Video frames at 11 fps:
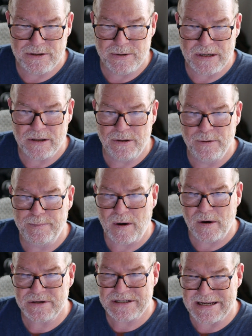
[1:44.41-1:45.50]
to include
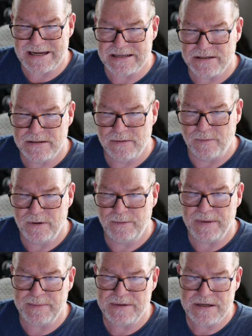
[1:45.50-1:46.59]
parts kits will
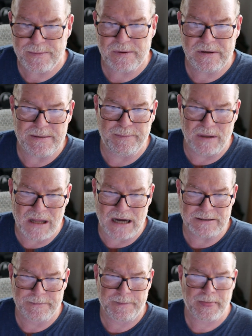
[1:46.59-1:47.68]
be temporarily blocked